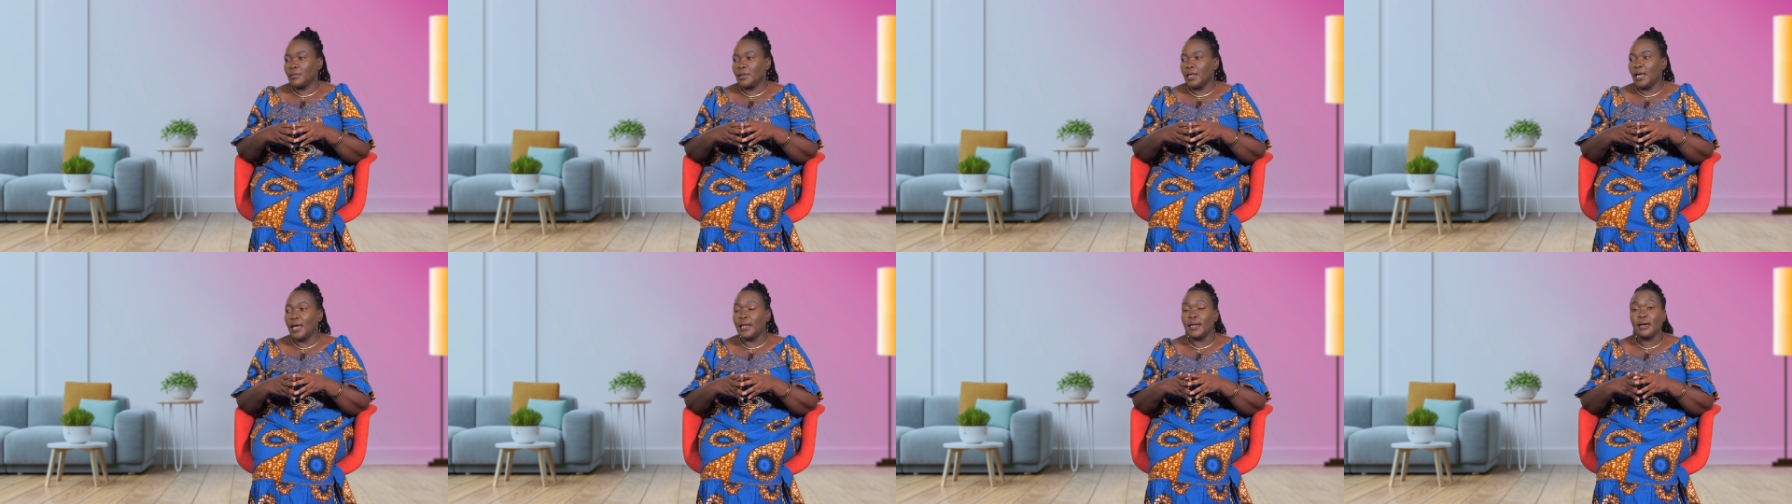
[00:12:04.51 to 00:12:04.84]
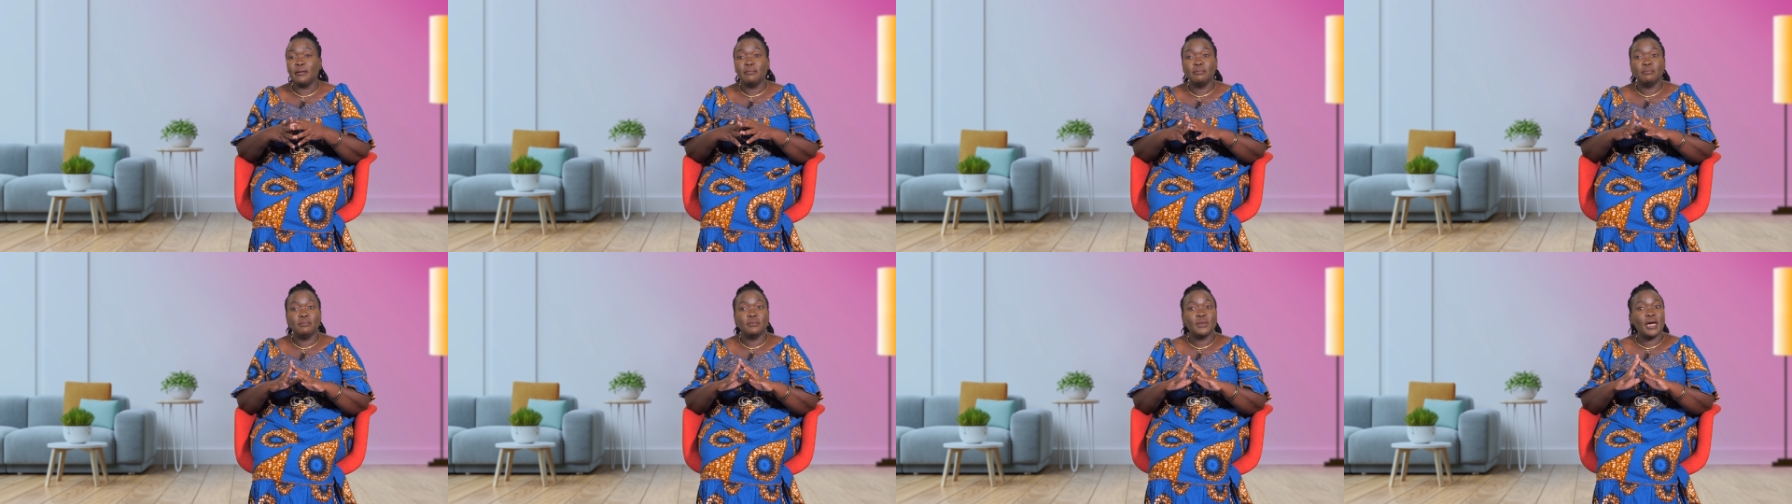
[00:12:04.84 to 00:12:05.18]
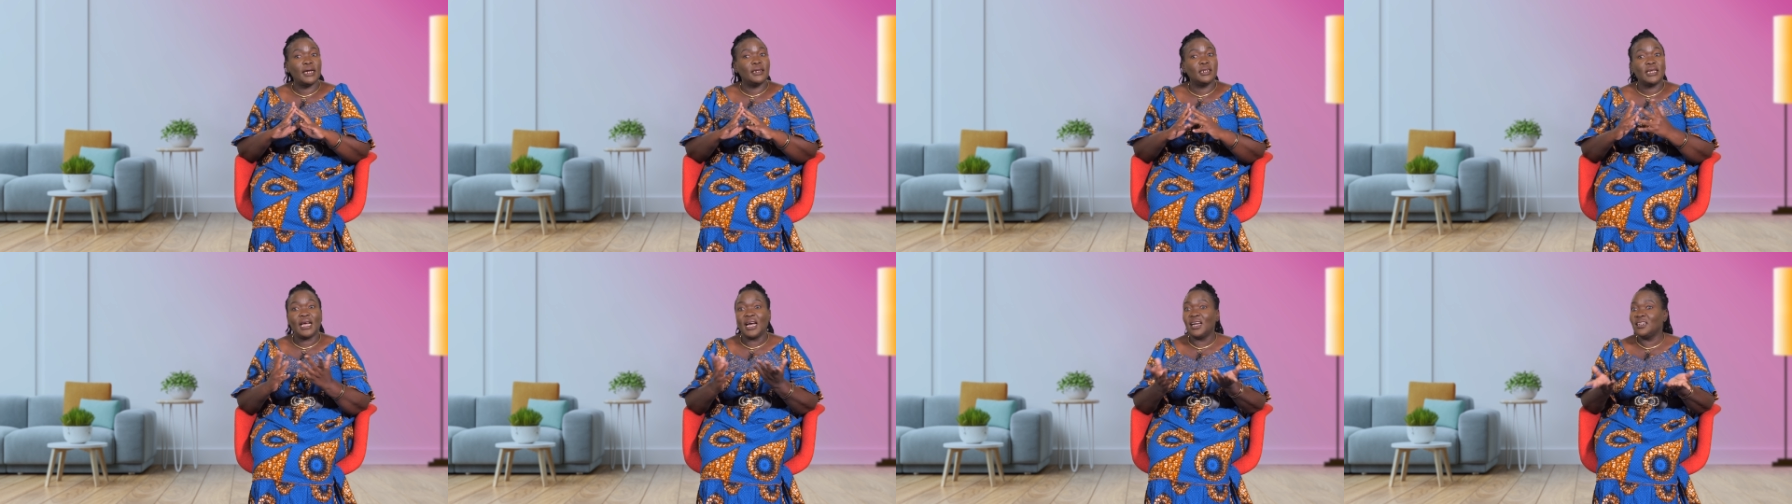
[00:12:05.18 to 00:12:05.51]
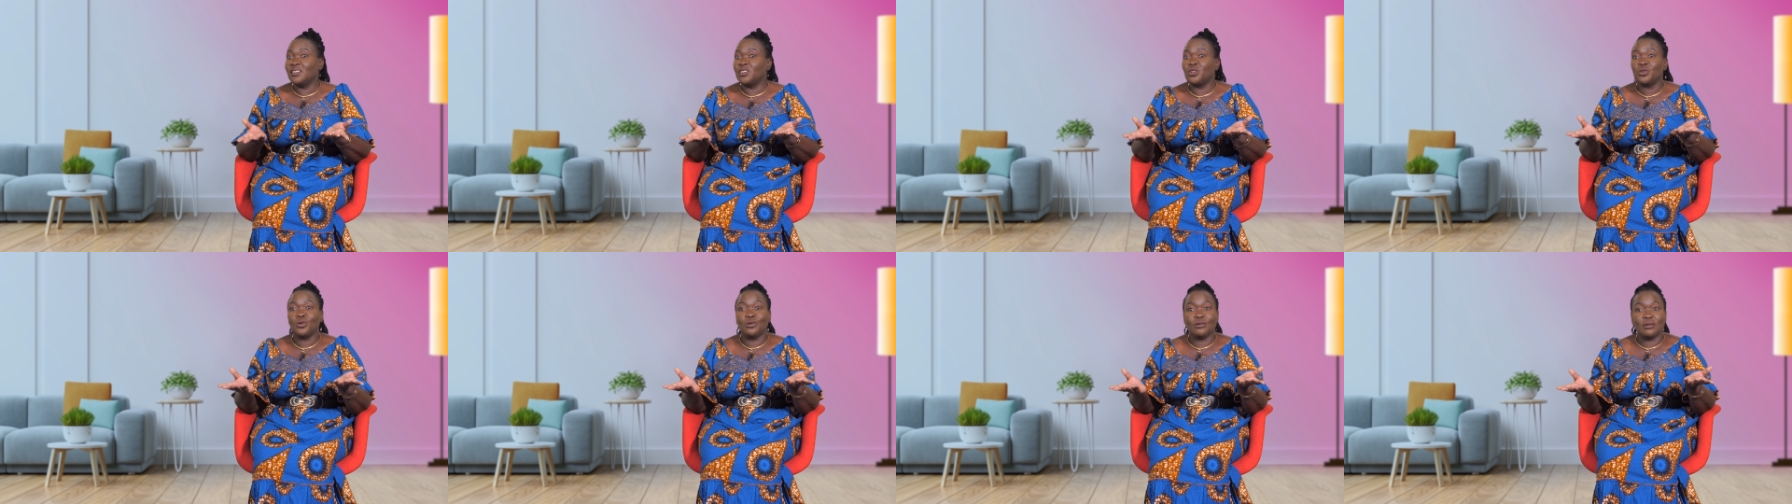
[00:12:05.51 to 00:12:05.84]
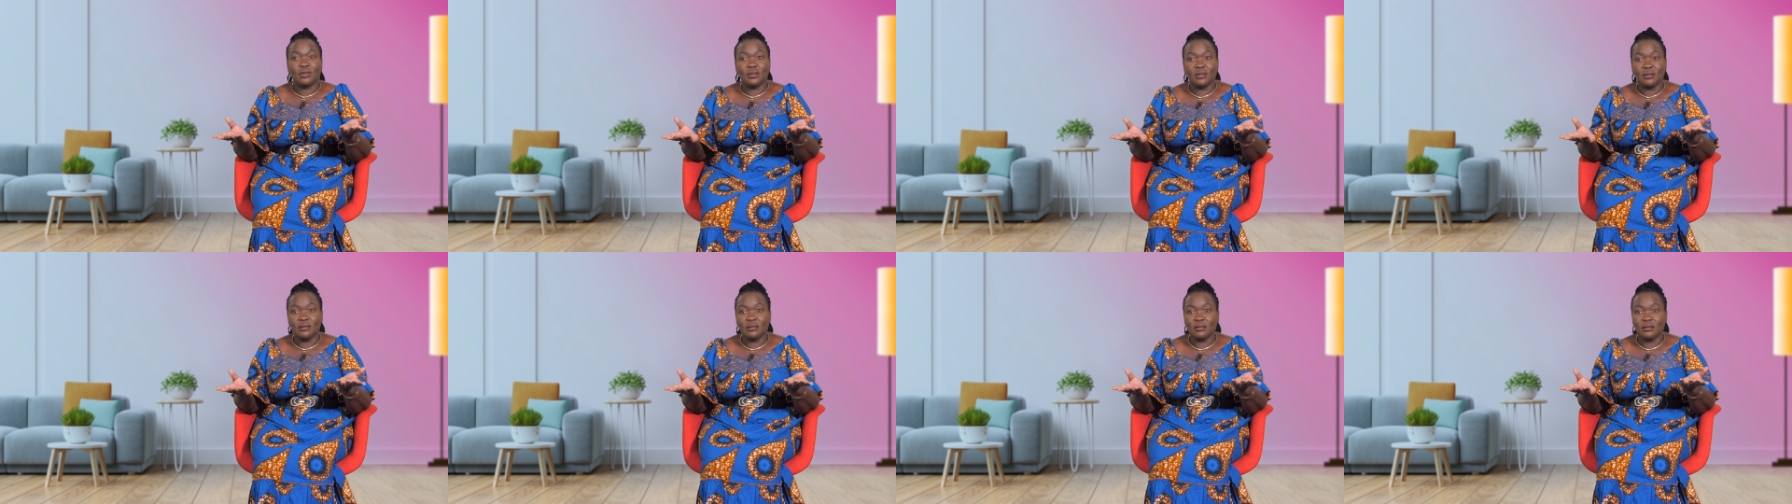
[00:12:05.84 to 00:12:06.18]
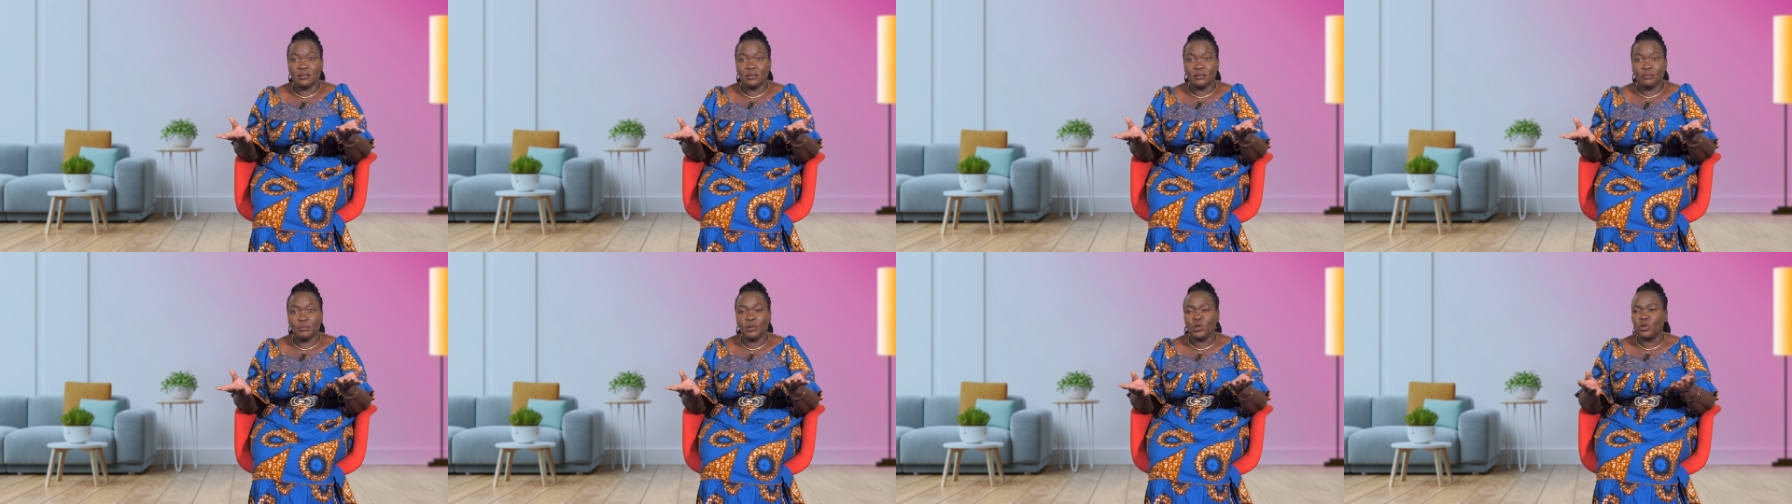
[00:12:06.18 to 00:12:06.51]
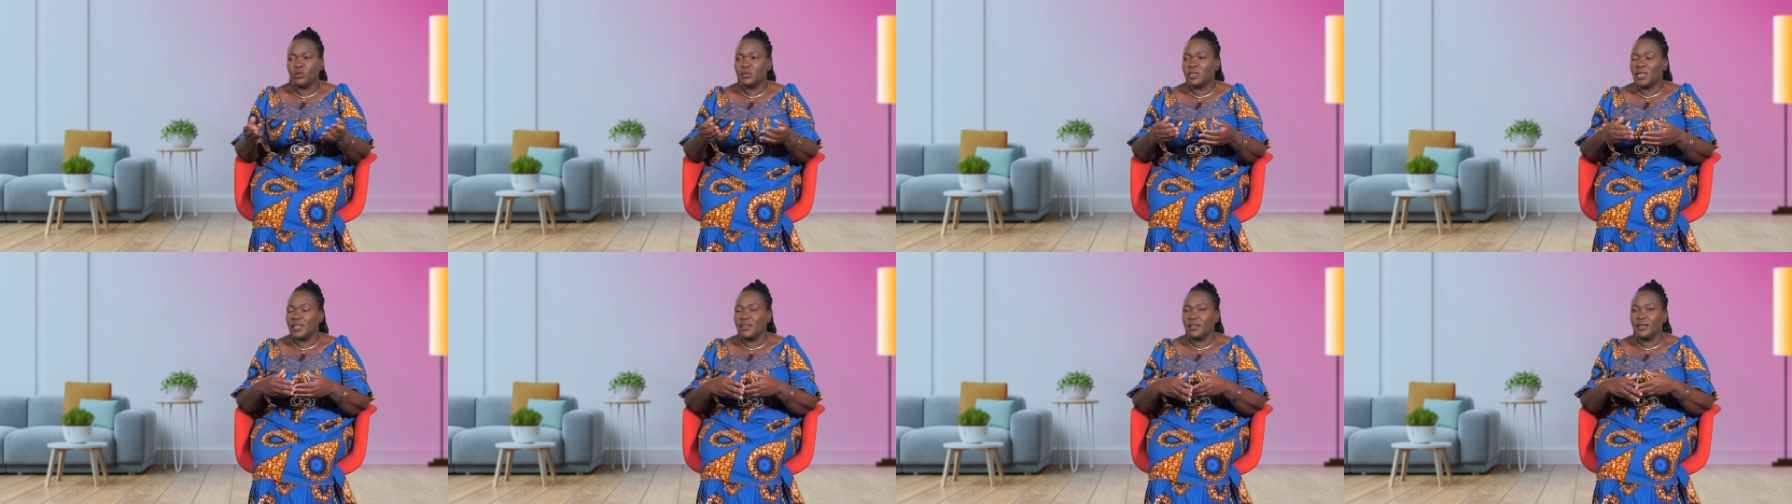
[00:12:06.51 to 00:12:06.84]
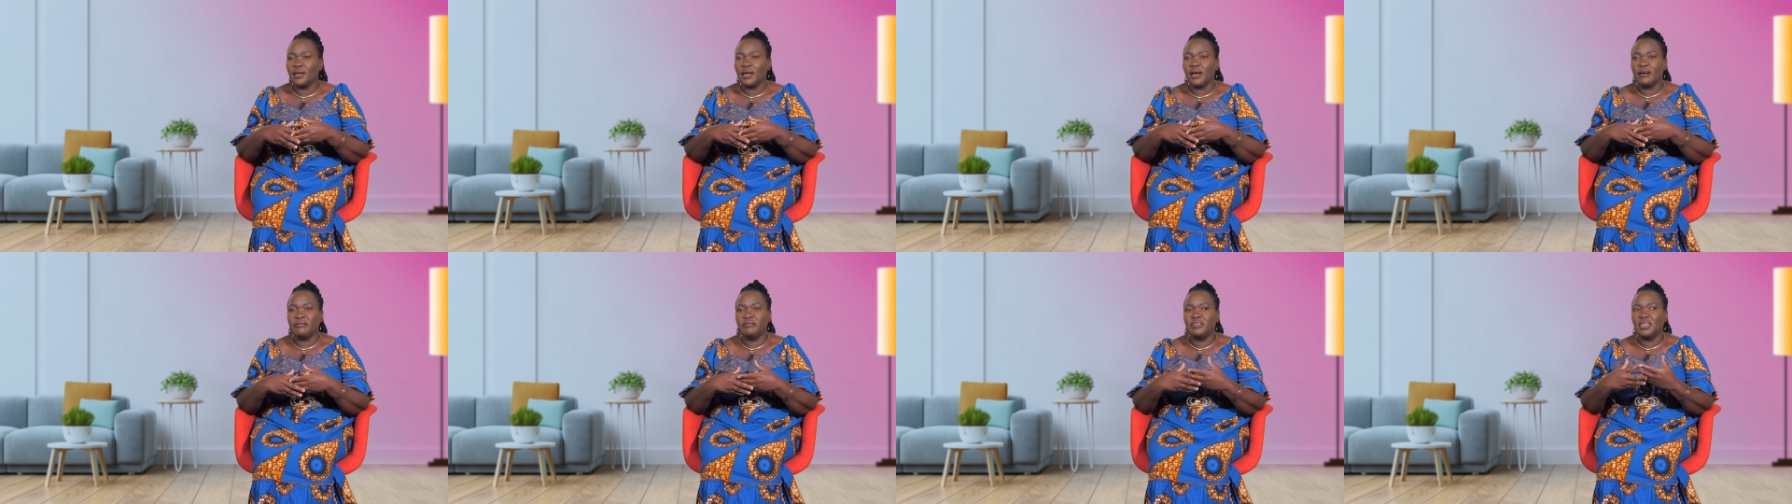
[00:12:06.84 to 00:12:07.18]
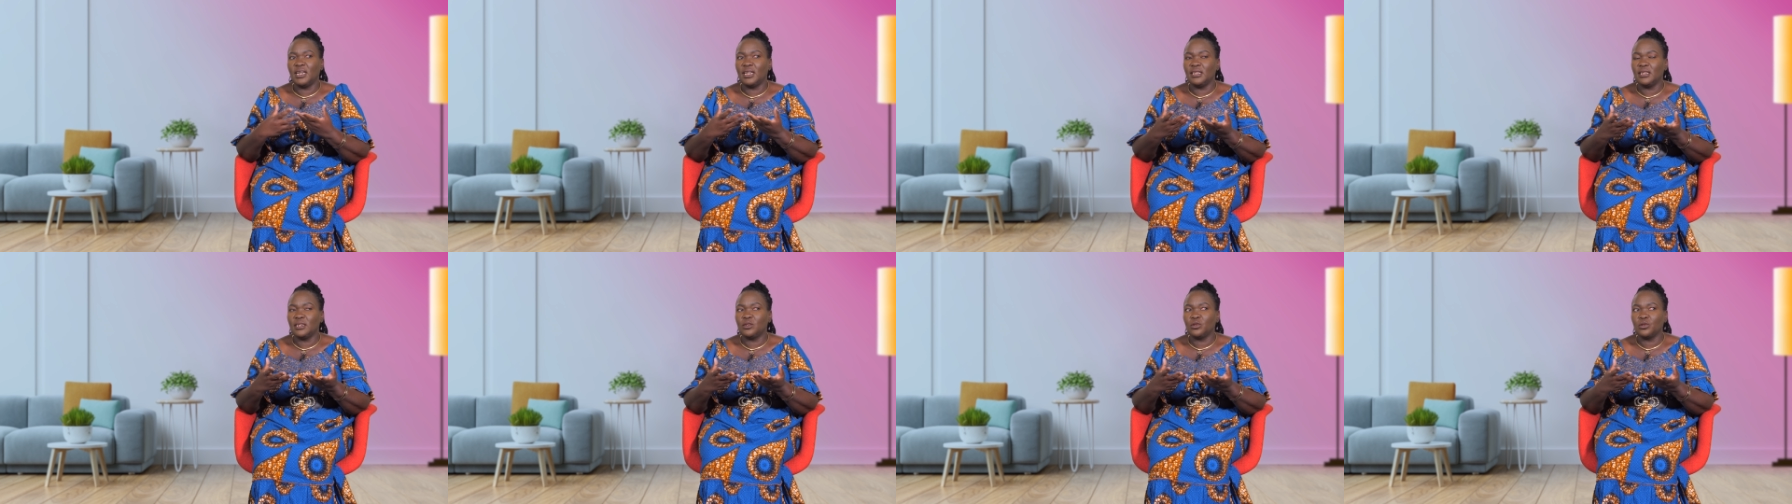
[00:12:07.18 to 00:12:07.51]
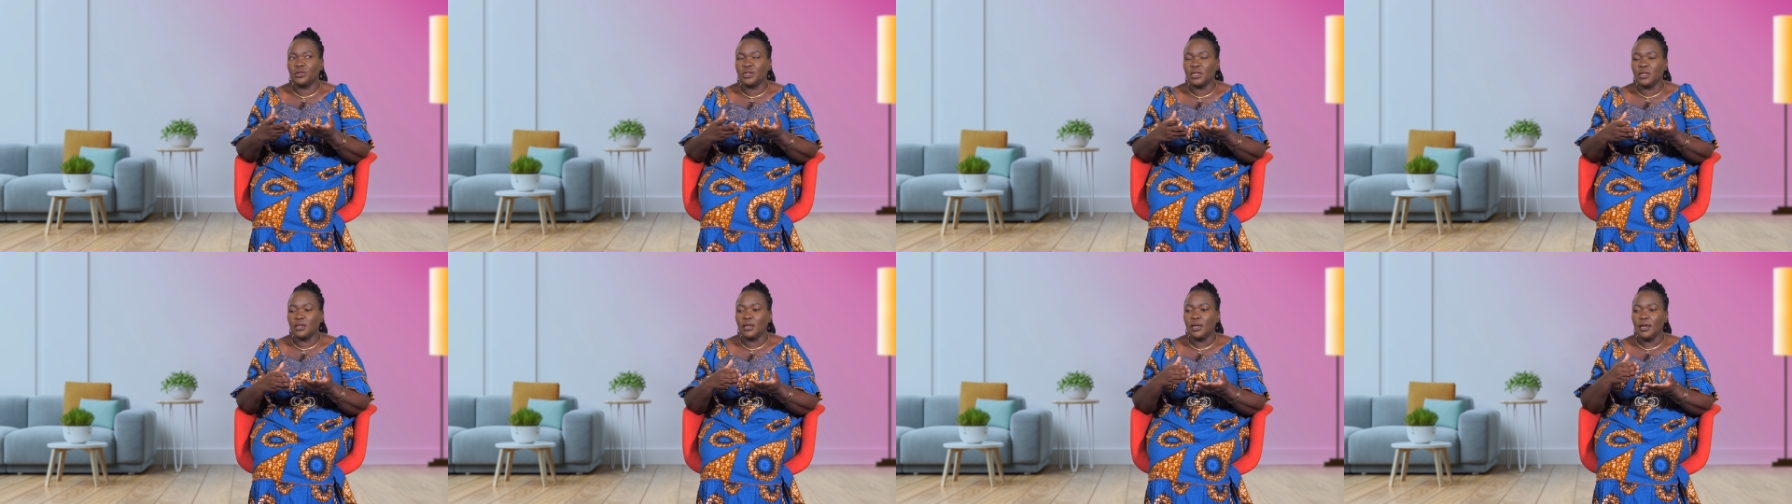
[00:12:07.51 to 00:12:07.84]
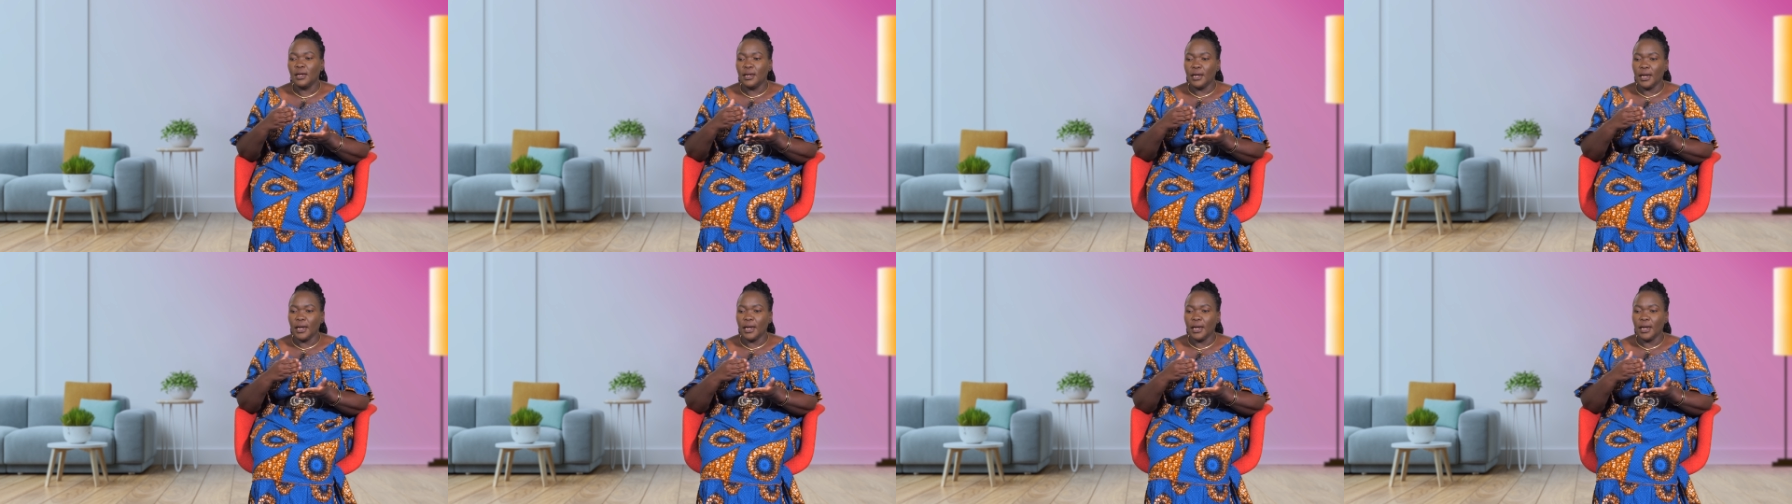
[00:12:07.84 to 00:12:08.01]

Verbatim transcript: And I'm, I can't talk because I think I've done the talking.